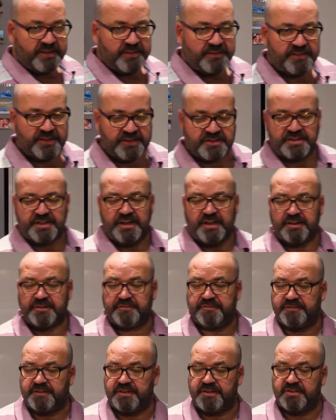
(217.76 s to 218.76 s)
This
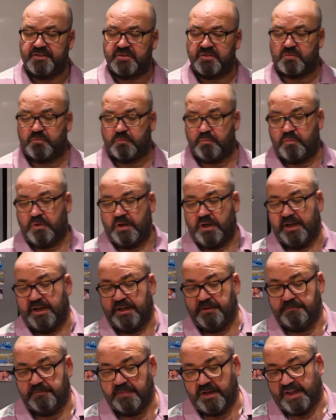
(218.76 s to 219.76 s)
knife is
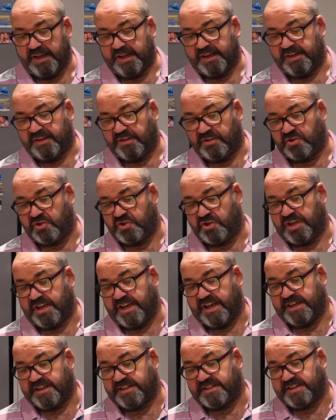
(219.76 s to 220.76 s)
a
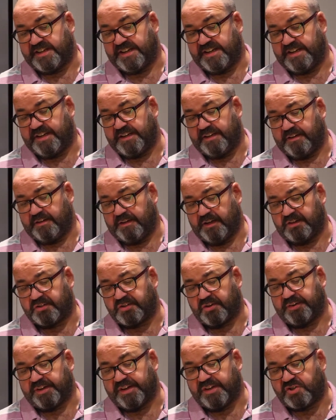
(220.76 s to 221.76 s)
G2
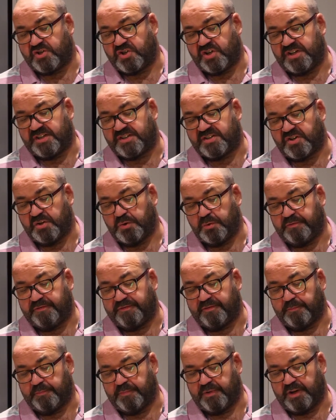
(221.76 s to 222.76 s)

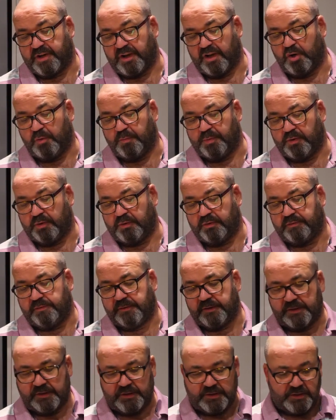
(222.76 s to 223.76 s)
from Global.
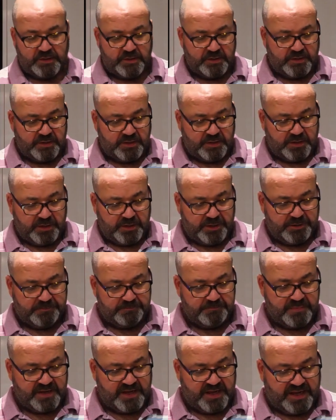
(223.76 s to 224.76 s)

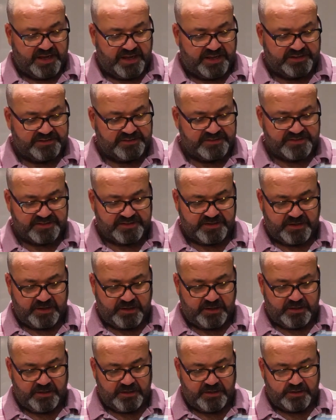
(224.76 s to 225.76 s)
And
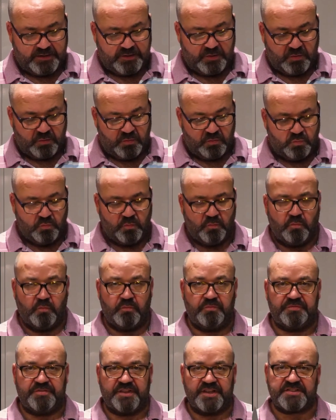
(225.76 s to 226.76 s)

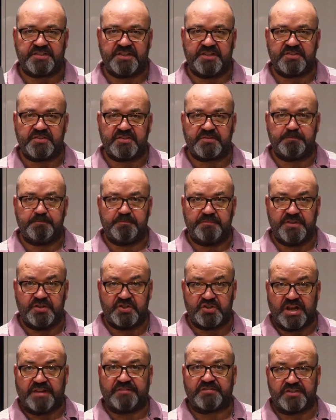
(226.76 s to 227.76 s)
this is the
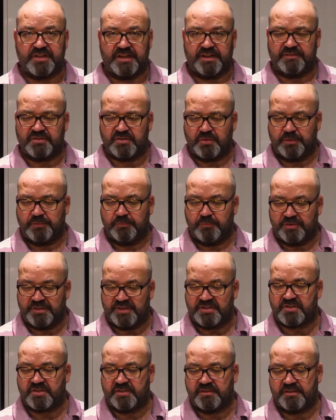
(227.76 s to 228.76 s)
chef's knife. So
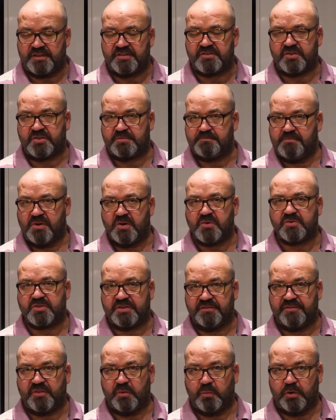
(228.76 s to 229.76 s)
this does most
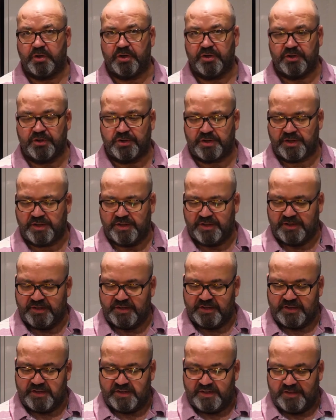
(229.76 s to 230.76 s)
of the work.
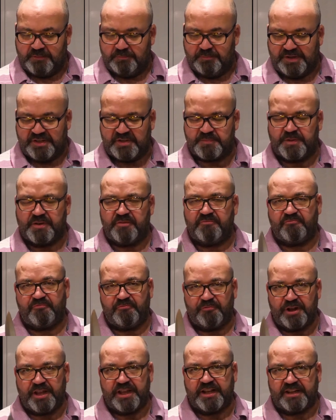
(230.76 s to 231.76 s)
But it's been
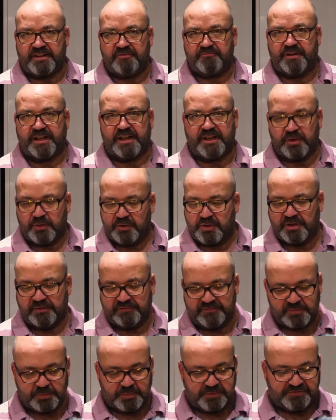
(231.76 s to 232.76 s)
really, really
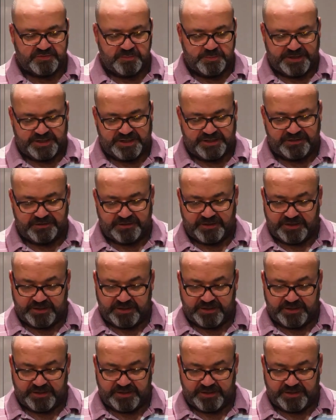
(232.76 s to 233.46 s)
uncomfortable for me.